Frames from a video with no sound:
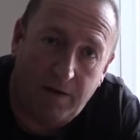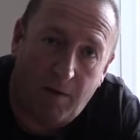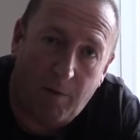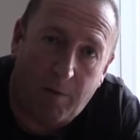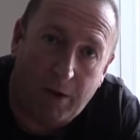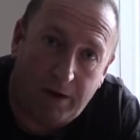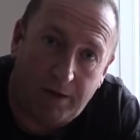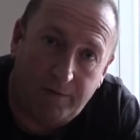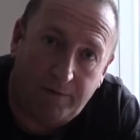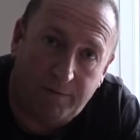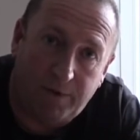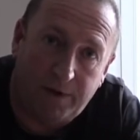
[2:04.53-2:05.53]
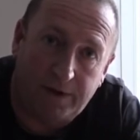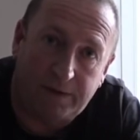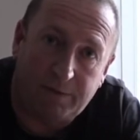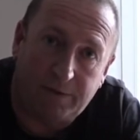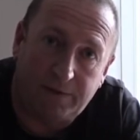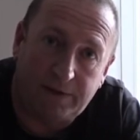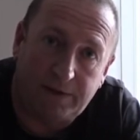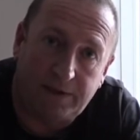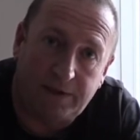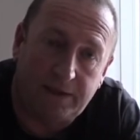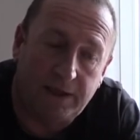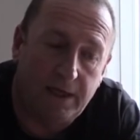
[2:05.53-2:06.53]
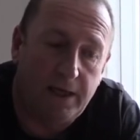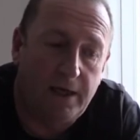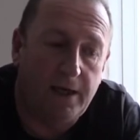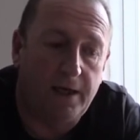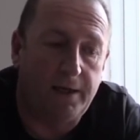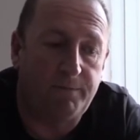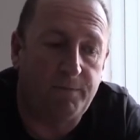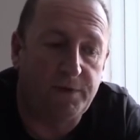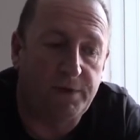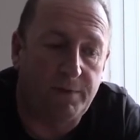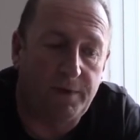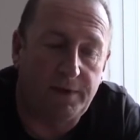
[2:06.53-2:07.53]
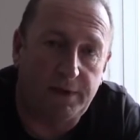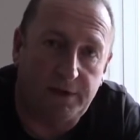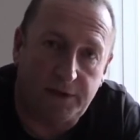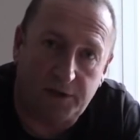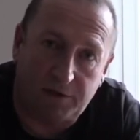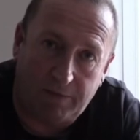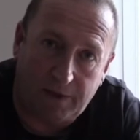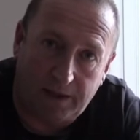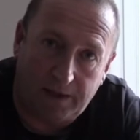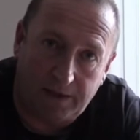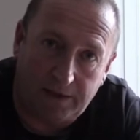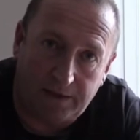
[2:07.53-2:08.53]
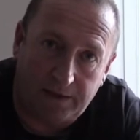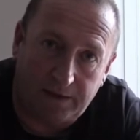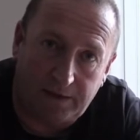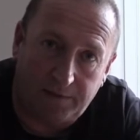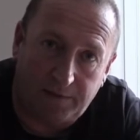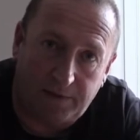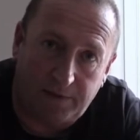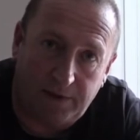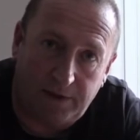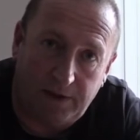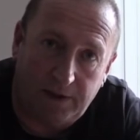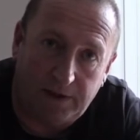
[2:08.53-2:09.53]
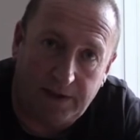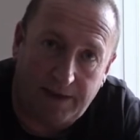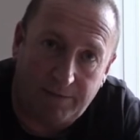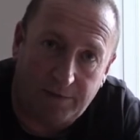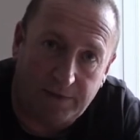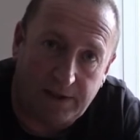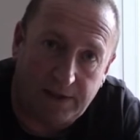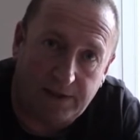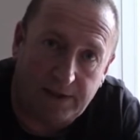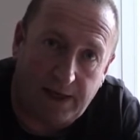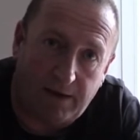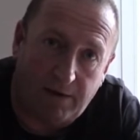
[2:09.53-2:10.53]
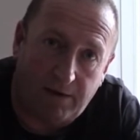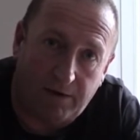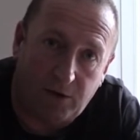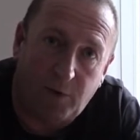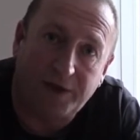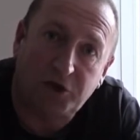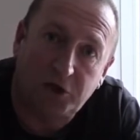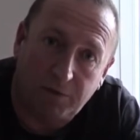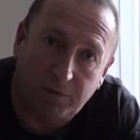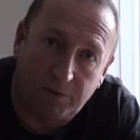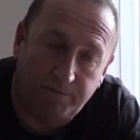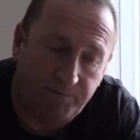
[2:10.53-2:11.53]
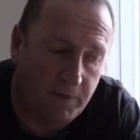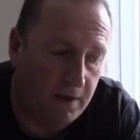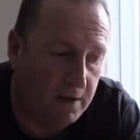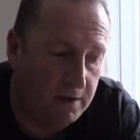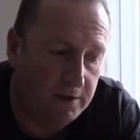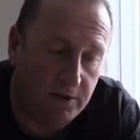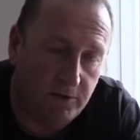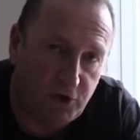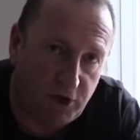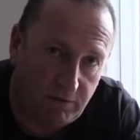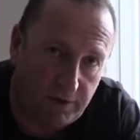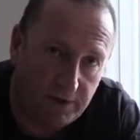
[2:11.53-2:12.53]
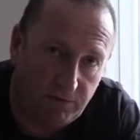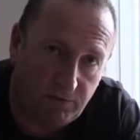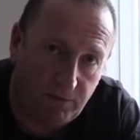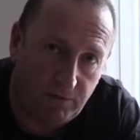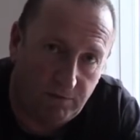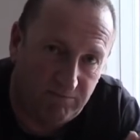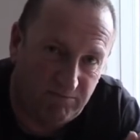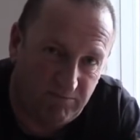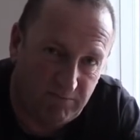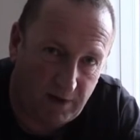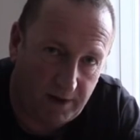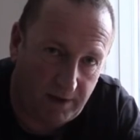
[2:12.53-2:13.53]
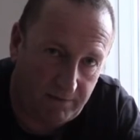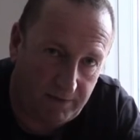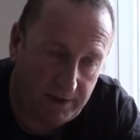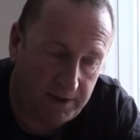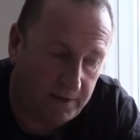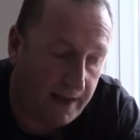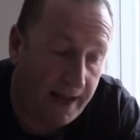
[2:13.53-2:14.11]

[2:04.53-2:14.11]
But from my experiences, um, some of the decision makings and some of the examples that are set are questionable. So generally, as a rule, I don't really do it.